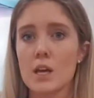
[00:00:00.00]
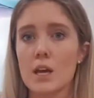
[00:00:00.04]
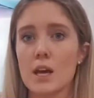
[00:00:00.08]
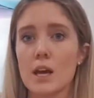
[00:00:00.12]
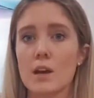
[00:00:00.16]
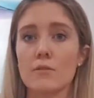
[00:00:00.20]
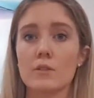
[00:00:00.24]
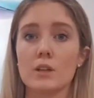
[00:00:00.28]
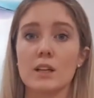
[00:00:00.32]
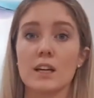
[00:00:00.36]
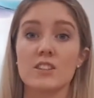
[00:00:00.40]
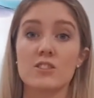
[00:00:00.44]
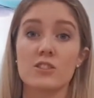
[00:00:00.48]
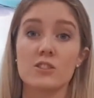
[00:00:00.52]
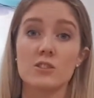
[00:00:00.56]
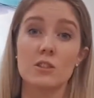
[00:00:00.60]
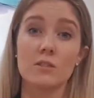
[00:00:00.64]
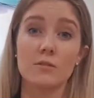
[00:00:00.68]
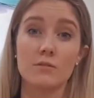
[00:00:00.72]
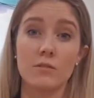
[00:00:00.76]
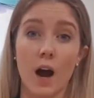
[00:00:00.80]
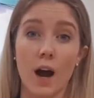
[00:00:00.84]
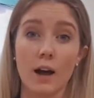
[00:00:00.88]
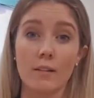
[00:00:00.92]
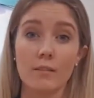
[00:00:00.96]
In relation to
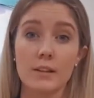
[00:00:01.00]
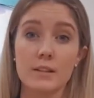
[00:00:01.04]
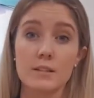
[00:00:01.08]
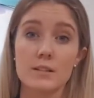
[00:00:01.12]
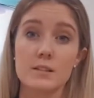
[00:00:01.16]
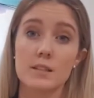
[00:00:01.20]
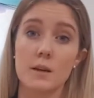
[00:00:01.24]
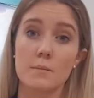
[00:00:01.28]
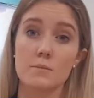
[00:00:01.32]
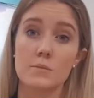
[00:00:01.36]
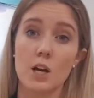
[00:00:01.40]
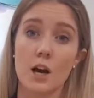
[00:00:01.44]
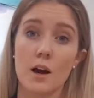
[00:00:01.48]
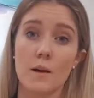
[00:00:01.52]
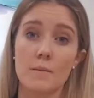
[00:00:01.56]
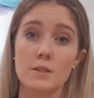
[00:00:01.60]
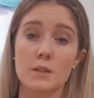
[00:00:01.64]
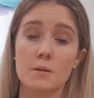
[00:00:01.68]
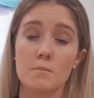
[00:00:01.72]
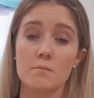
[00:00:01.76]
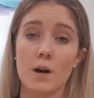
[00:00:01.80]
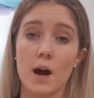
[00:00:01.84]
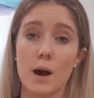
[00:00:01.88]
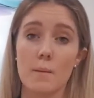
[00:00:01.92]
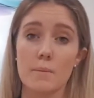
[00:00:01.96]
violence, sometimes
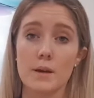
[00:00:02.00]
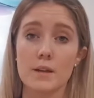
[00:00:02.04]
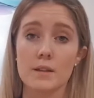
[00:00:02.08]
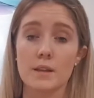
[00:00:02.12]
it might be